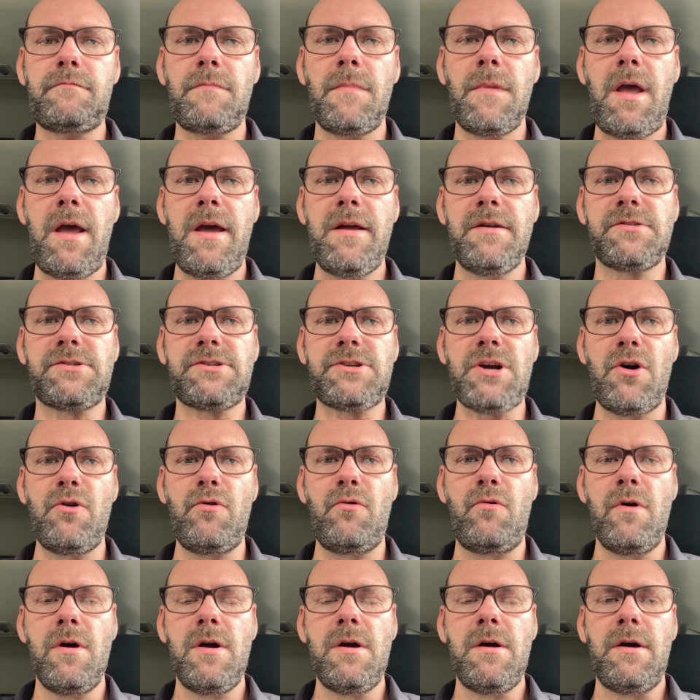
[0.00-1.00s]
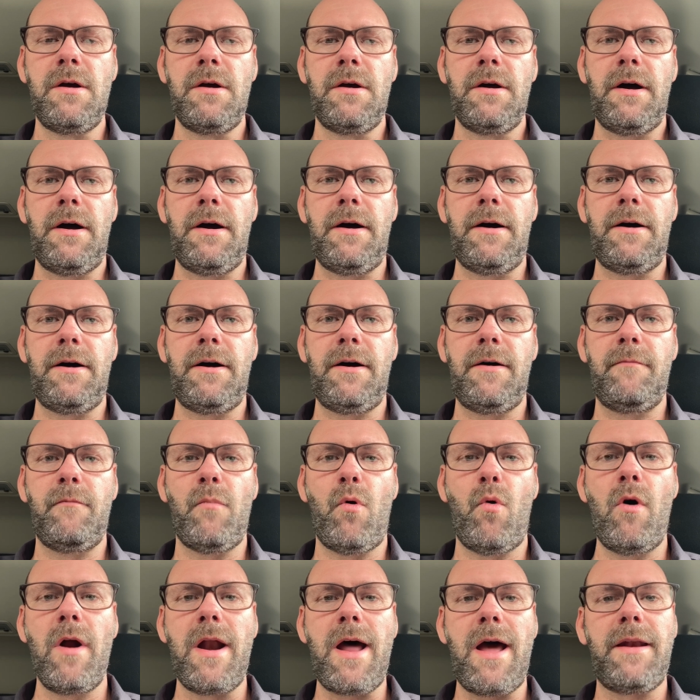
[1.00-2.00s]
And so
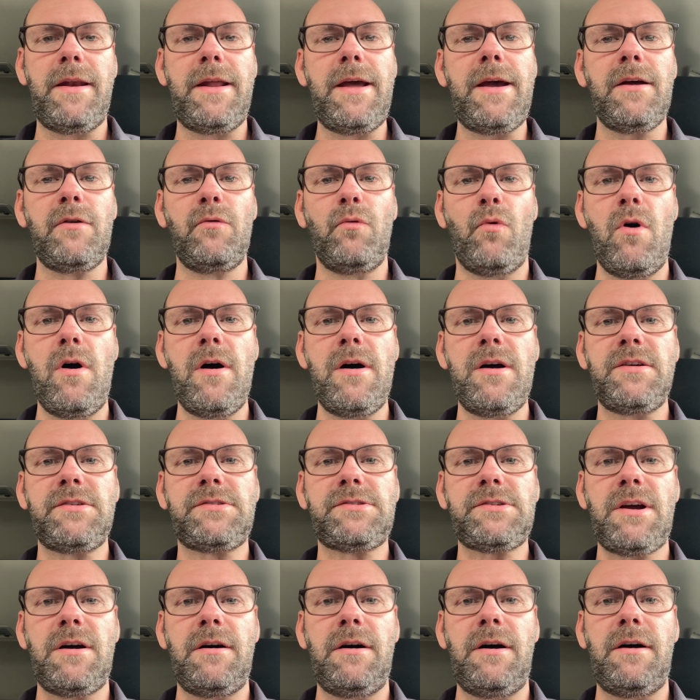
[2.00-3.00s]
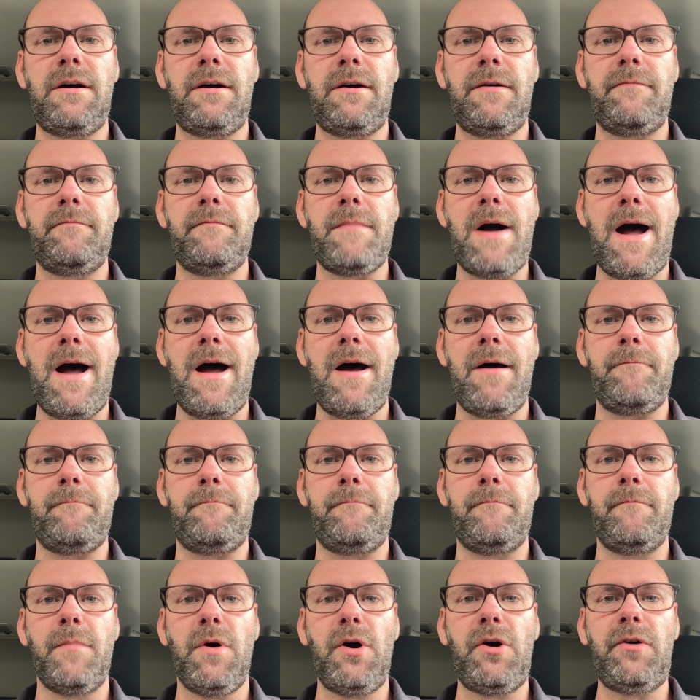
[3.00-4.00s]
what I did was I
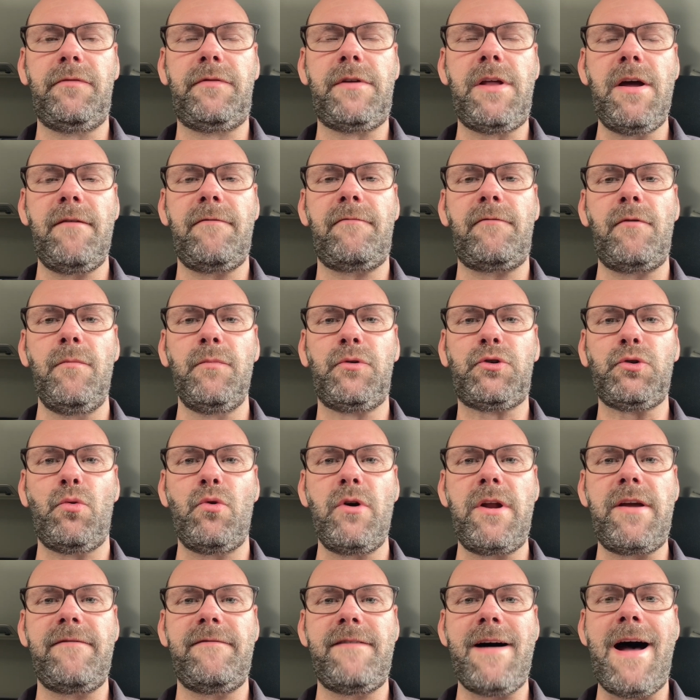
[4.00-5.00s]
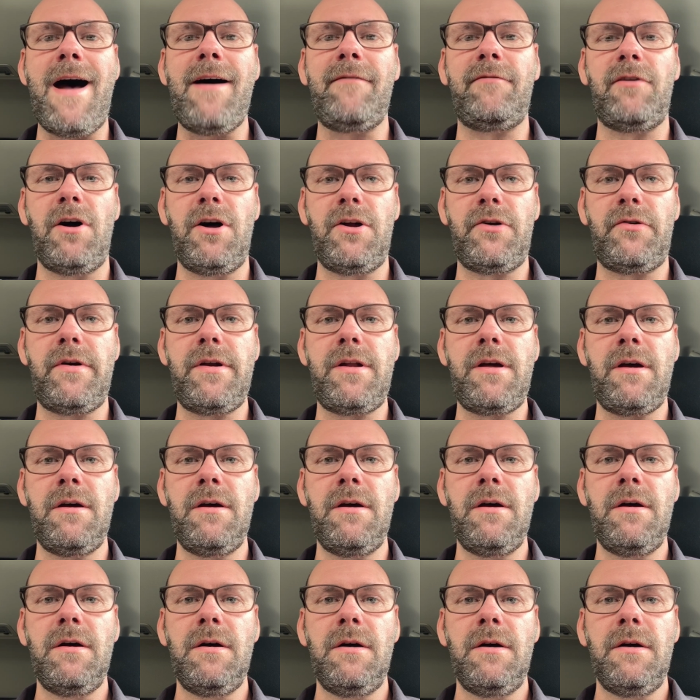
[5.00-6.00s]
moved it from $2,500
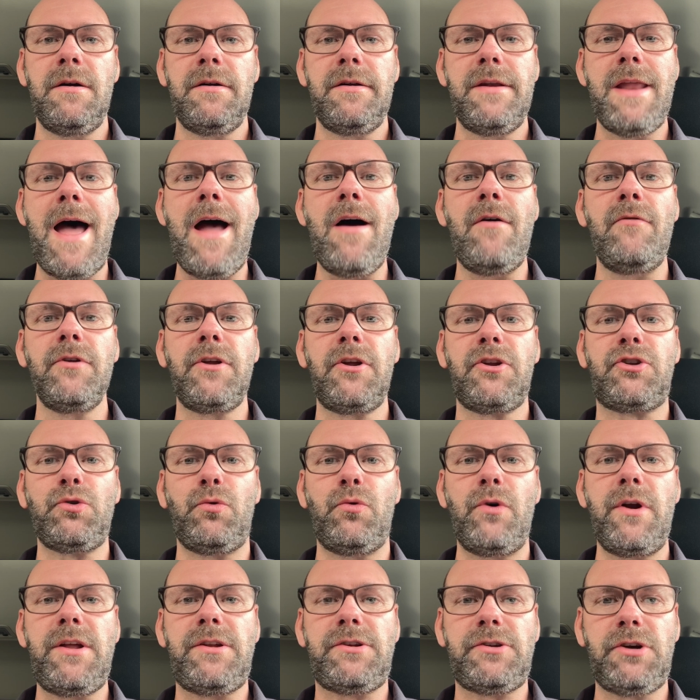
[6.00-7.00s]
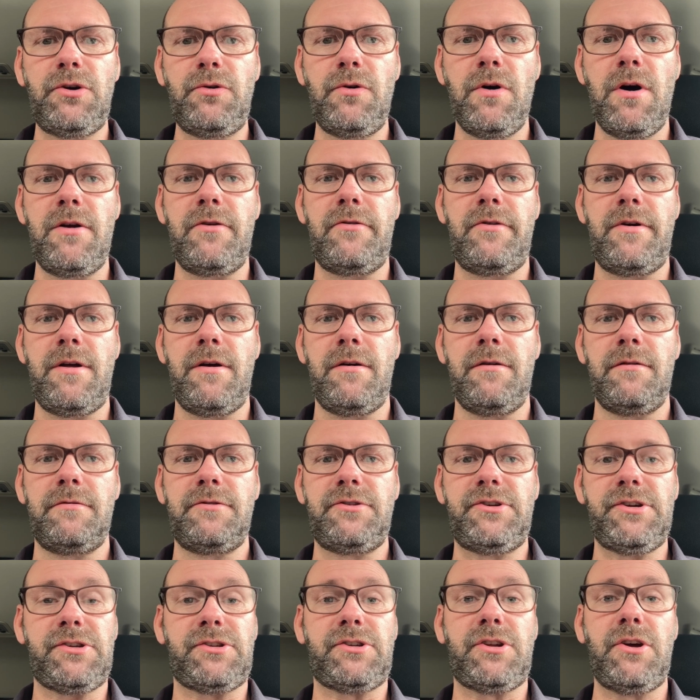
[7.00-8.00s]
down to $2,200,
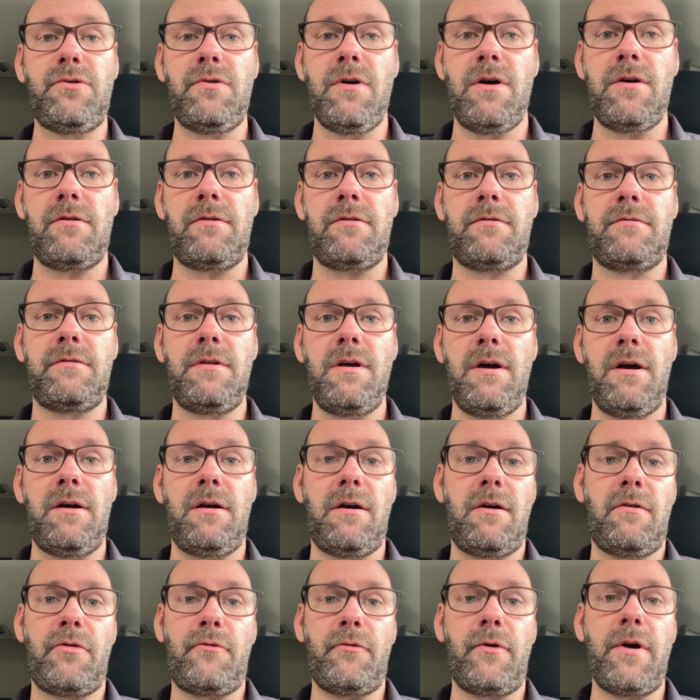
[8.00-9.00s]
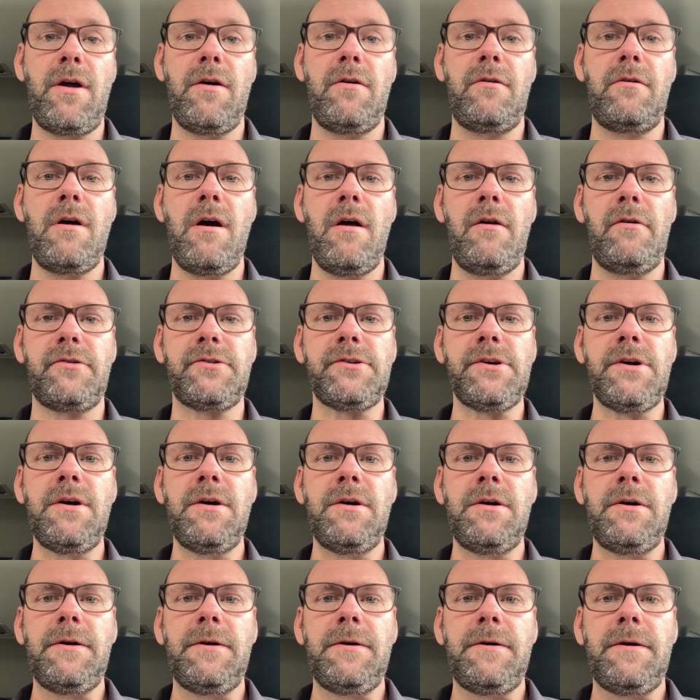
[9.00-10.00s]
just $200 or
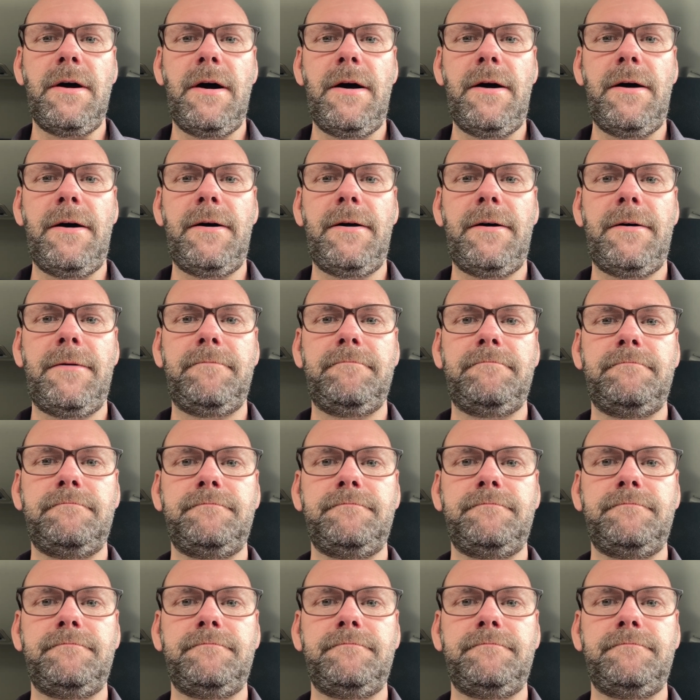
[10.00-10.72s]
$300.